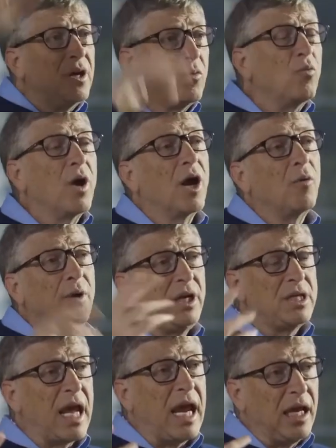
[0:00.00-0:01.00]
where we
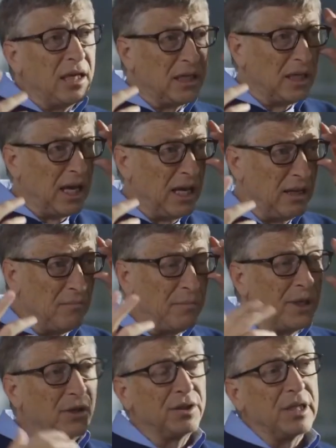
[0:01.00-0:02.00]
take and
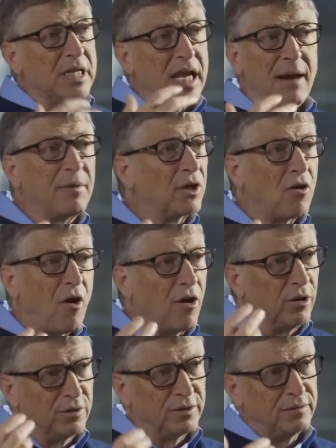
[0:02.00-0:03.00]
build a debit
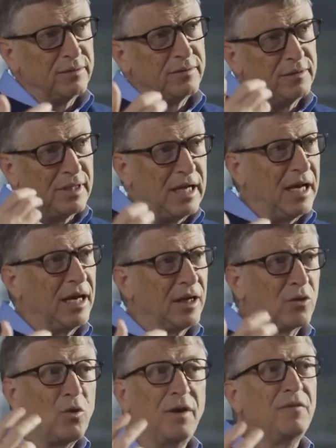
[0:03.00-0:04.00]
card
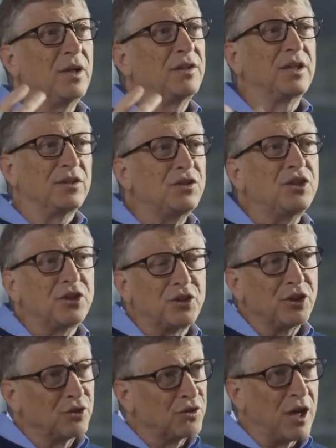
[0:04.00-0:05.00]
equivalent that's
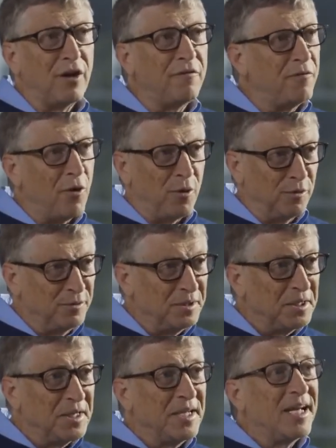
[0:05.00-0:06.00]
just your cell phone,
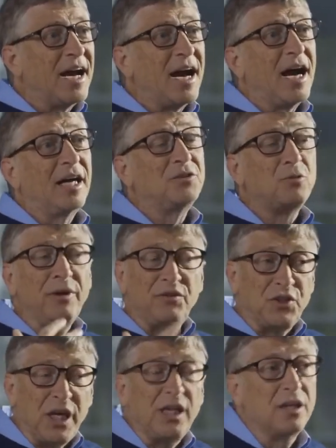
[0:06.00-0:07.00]
as we've
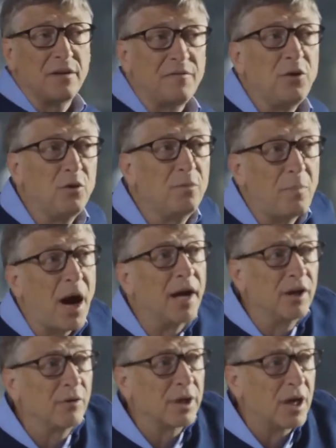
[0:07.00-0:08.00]
seen in a few
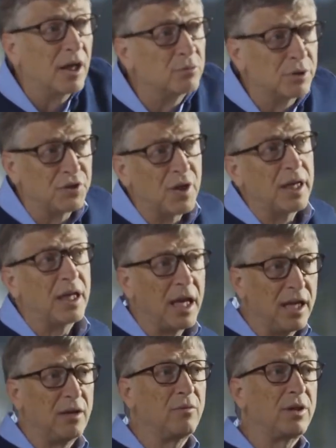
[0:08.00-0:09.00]
pioneering countries like
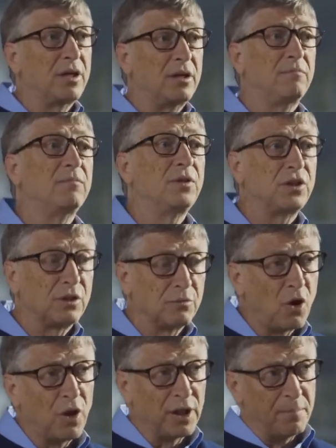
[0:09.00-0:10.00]
Kenya with a system
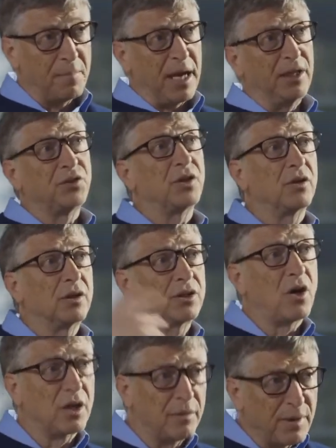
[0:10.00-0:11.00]
called M-Pesa, or
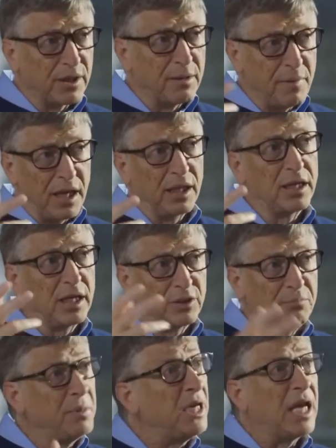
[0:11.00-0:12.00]
talk about the
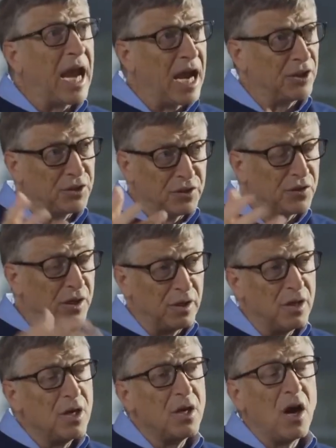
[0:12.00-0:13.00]
Bangladesh B-Cash, that's
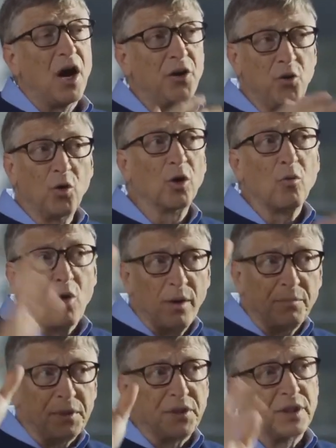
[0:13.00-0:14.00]
a newer
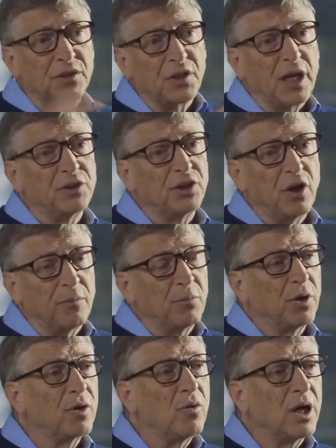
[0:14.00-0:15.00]
one, but that's catching on
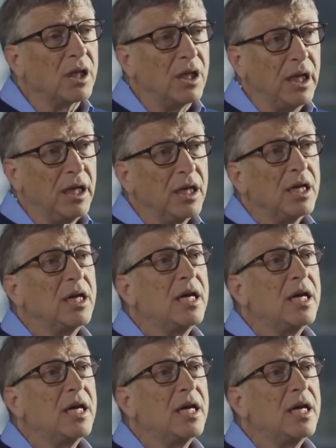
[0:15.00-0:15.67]
pretty quickly.